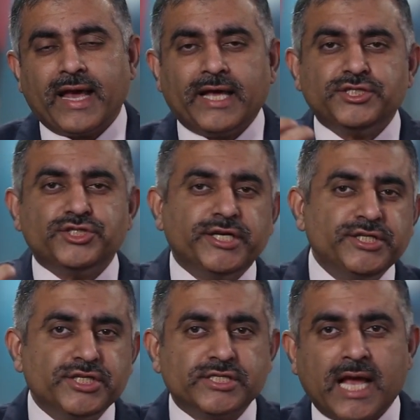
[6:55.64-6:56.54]
As
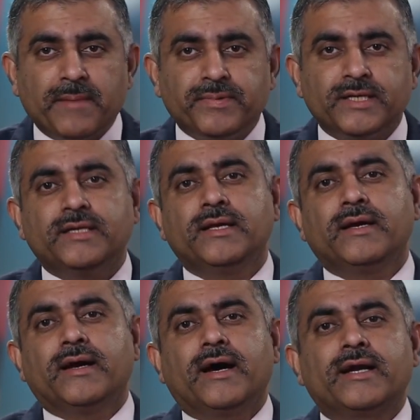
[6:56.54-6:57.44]
changes happen,
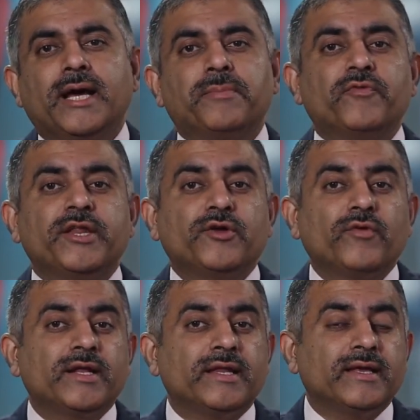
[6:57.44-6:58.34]
adapt very
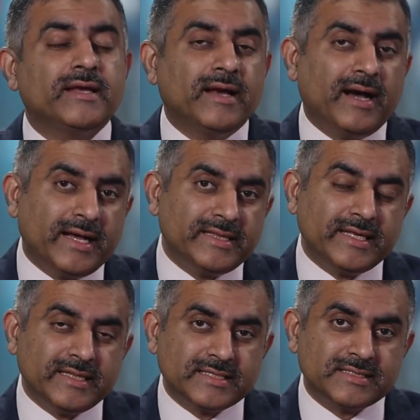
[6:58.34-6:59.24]
quickly. I
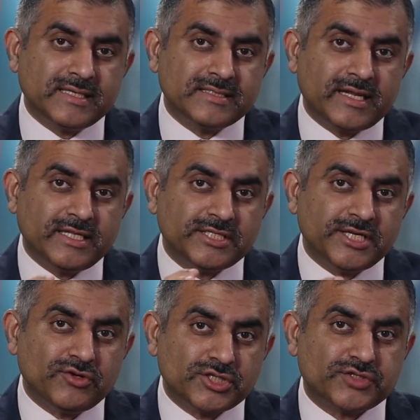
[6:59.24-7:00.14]
think this is an
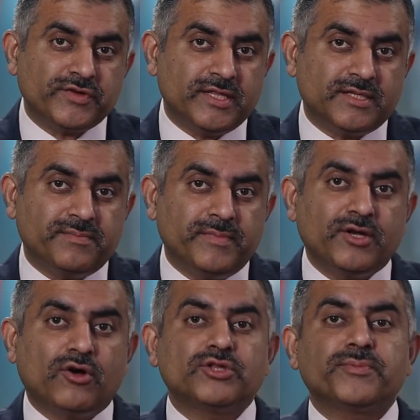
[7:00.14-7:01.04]
InceDo strength,
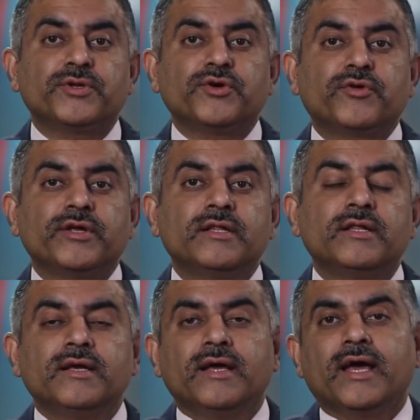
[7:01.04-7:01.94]
being entrepreneurial,
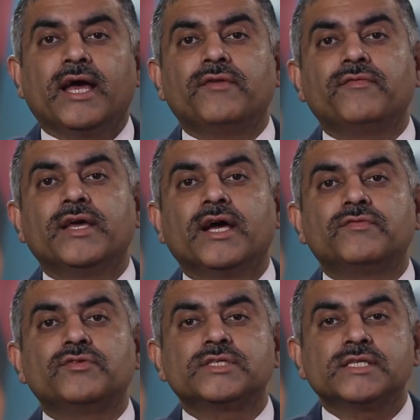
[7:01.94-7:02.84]
and we
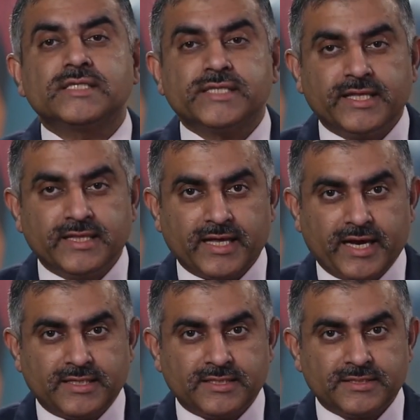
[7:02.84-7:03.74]
have to sustain
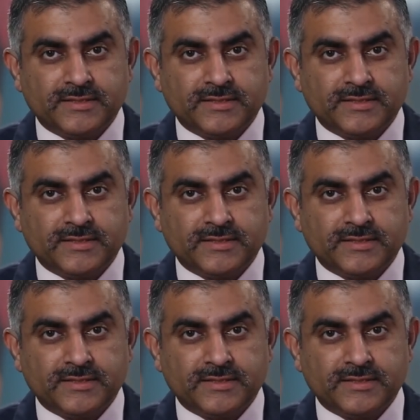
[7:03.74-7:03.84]
that.